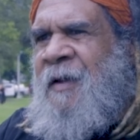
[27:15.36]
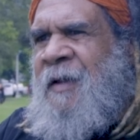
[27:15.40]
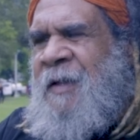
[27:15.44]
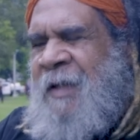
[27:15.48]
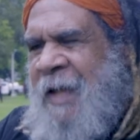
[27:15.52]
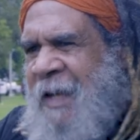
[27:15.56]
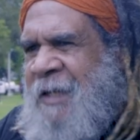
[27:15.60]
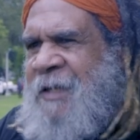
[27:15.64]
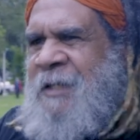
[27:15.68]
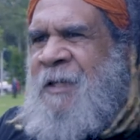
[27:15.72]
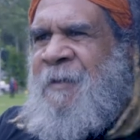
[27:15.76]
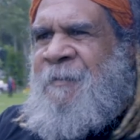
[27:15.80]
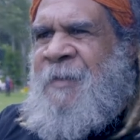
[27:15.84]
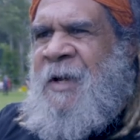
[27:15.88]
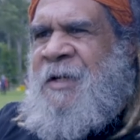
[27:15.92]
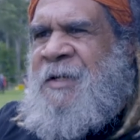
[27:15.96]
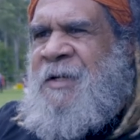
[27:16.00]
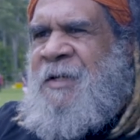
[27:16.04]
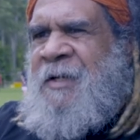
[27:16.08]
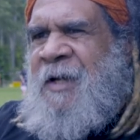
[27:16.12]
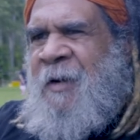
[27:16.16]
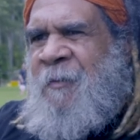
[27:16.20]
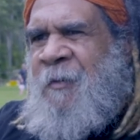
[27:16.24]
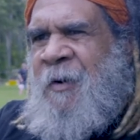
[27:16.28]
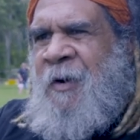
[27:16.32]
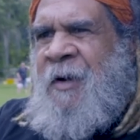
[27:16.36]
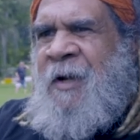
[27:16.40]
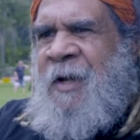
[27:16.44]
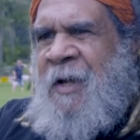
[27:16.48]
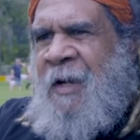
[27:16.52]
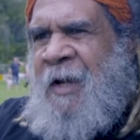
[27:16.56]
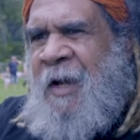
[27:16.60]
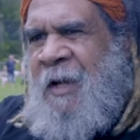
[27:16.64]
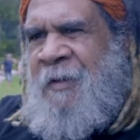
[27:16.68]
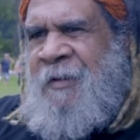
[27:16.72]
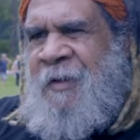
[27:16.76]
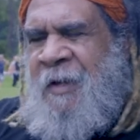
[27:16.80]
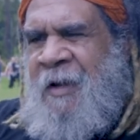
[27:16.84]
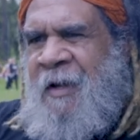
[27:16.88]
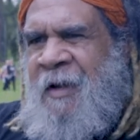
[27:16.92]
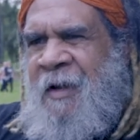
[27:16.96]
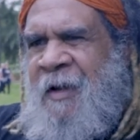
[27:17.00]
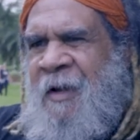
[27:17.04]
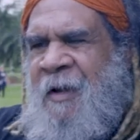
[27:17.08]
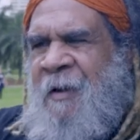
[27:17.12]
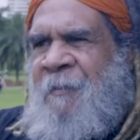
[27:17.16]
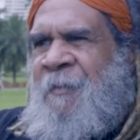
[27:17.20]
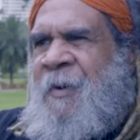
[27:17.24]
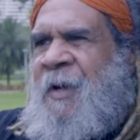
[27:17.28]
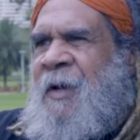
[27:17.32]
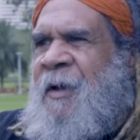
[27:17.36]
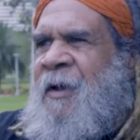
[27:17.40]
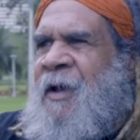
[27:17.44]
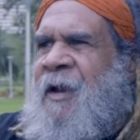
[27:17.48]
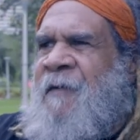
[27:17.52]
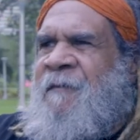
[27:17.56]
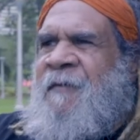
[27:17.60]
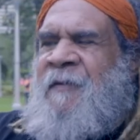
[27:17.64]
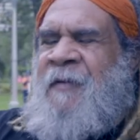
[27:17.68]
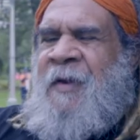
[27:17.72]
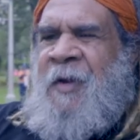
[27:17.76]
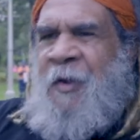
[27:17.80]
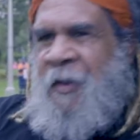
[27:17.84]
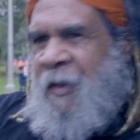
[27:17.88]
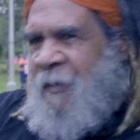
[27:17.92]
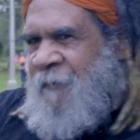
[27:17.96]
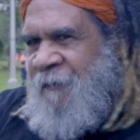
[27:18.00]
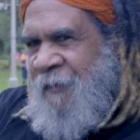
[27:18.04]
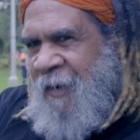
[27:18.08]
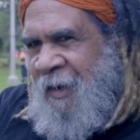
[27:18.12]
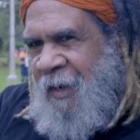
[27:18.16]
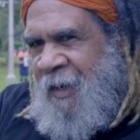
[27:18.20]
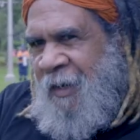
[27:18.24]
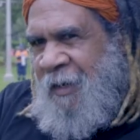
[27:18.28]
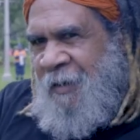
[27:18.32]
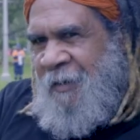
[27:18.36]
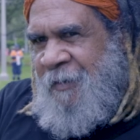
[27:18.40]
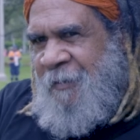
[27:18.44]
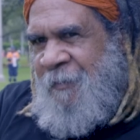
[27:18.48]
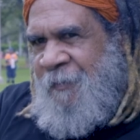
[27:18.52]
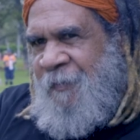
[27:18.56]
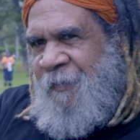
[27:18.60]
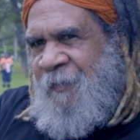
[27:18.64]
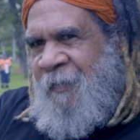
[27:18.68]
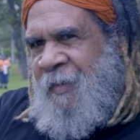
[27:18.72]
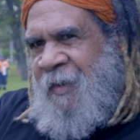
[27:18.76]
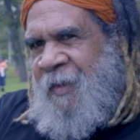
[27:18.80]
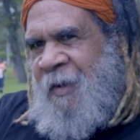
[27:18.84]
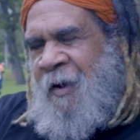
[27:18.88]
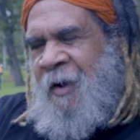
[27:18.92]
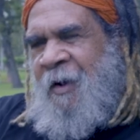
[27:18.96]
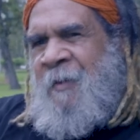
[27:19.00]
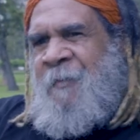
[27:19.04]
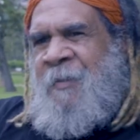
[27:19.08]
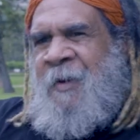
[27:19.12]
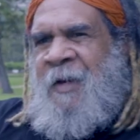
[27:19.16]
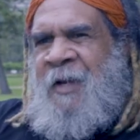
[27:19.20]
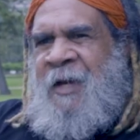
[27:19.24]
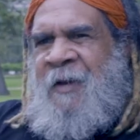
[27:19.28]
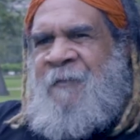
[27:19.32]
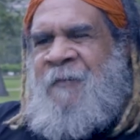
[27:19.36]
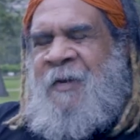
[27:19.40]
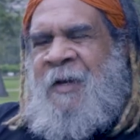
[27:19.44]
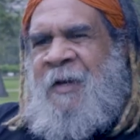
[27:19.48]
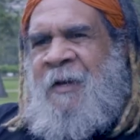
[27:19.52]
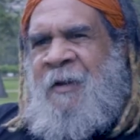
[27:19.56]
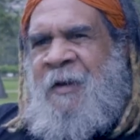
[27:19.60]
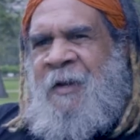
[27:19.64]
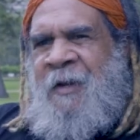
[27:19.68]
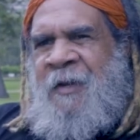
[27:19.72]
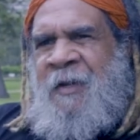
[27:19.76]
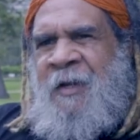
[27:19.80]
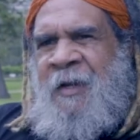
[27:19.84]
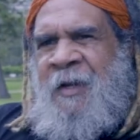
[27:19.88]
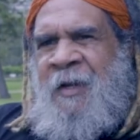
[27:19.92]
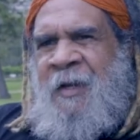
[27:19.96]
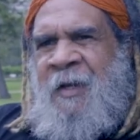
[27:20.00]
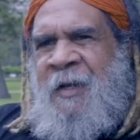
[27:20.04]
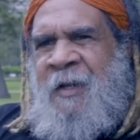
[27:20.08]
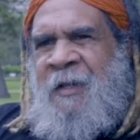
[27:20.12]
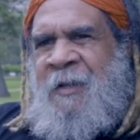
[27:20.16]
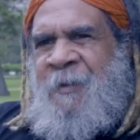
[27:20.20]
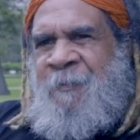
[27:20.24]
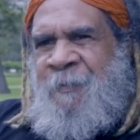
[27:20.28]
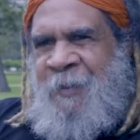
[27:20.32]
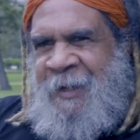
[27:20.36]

That's the message they want to get out there. But a lot of them are not violent. I believe that a lot of the